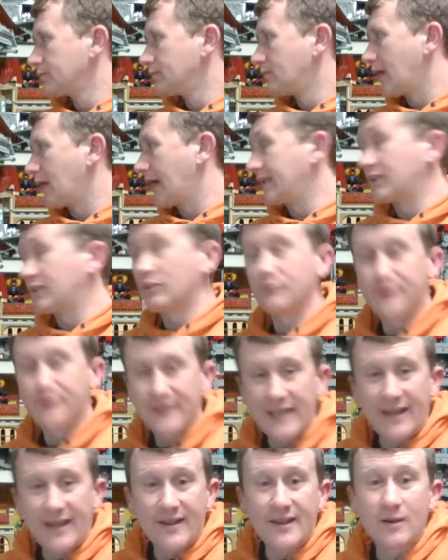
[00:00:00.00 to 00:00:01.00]
And don't
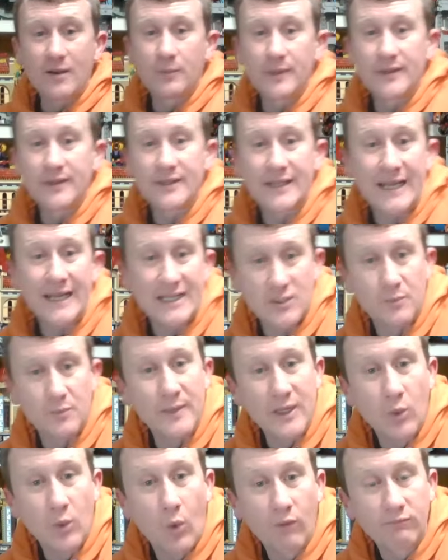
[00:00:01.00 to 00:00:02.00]
forget, it'll be the last
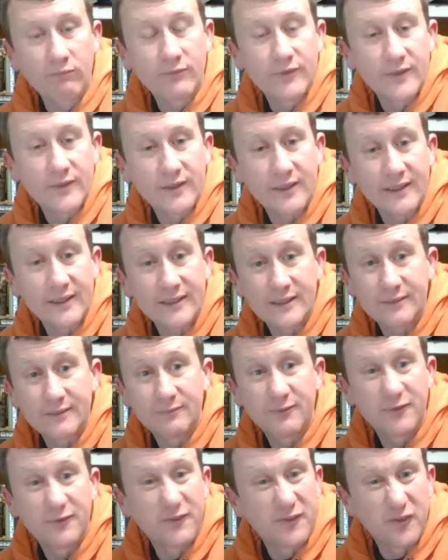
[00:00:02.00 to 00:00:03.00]
big one for like
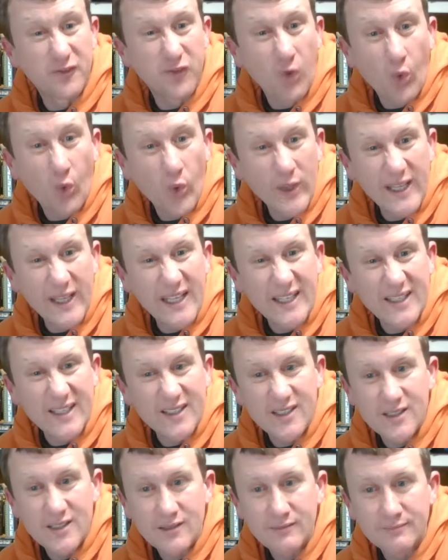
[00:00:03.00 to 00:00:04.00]
4
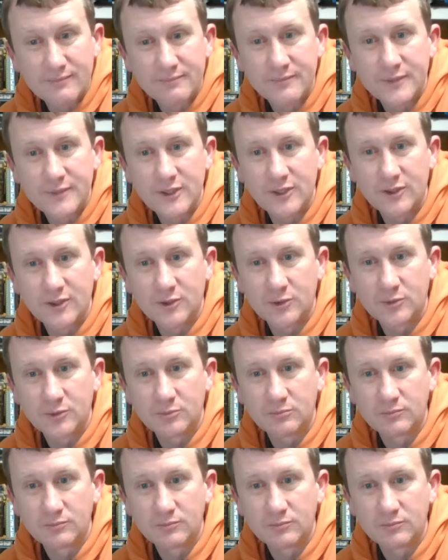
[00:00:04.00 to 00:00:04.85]
years. So